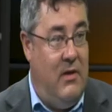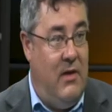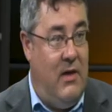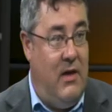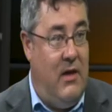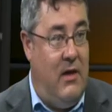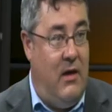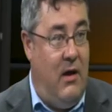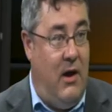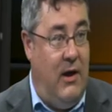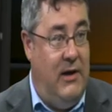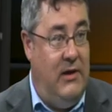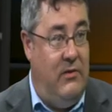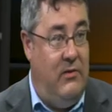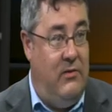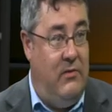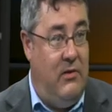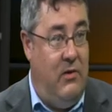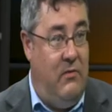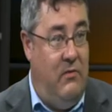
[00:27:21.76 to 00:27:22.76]
Uh, I
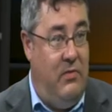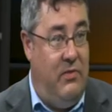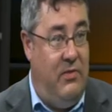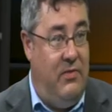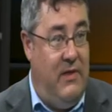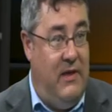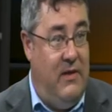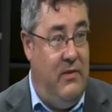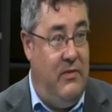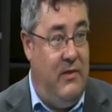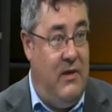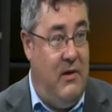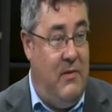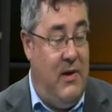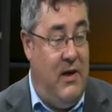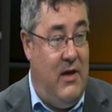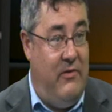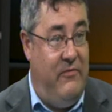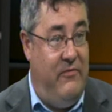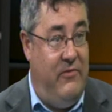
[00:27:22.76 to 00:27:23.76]
don't think there
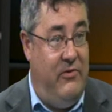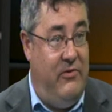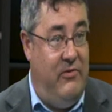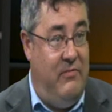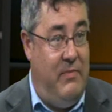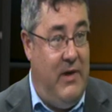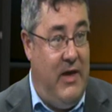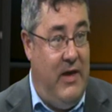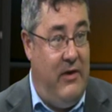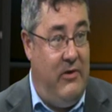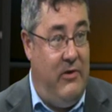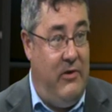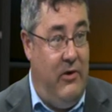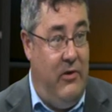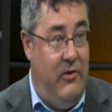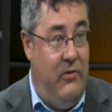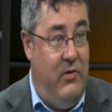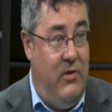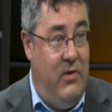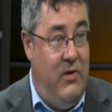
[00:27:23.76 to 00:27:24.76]
are for
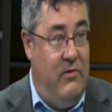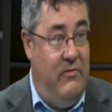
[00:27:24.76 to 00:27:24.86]
tobacco.